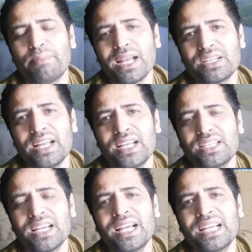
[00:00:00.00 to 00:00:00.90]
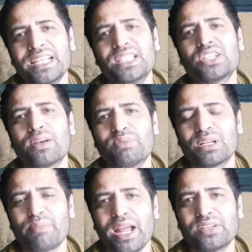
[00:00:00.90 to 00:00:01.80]
Message is the
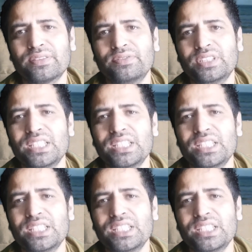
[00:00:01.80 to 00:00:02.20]
subject matter,